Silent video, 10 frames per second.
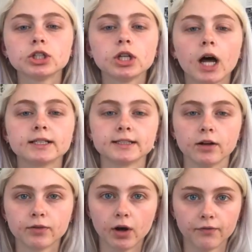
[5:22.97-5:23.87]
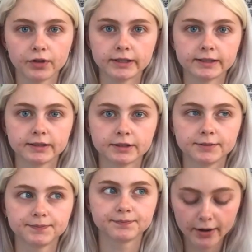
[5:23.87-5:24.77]
a lot of self-confidence.
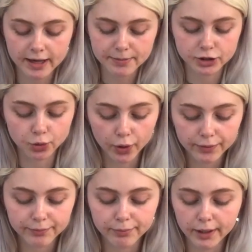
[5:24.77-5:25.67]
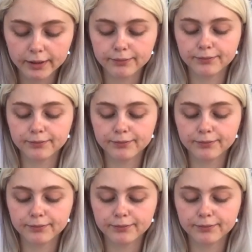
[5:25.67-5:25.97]
I'll keep it short, but